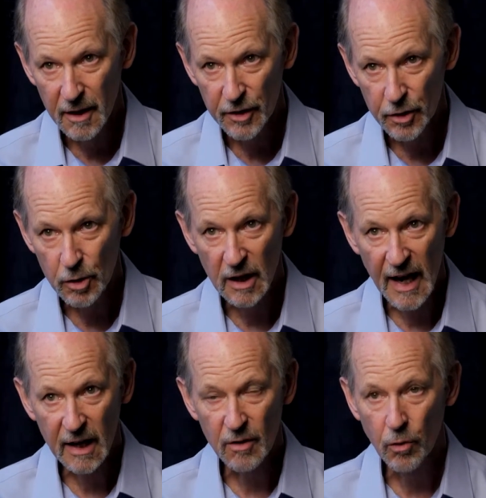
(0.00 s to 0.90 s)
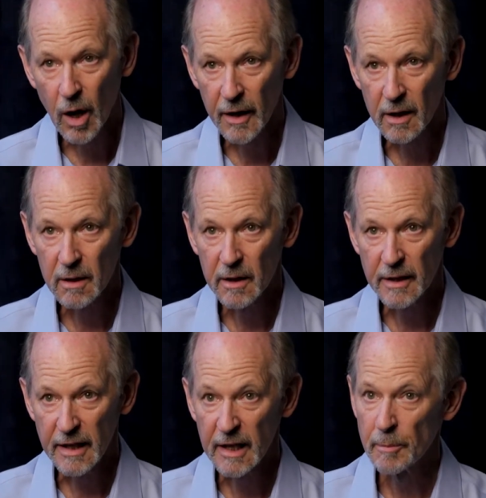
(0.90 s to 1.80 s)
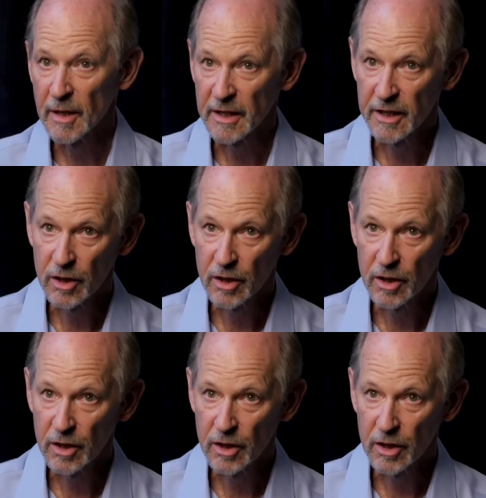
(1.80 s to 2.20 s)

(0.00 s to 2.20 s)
due to lack of water and the inability to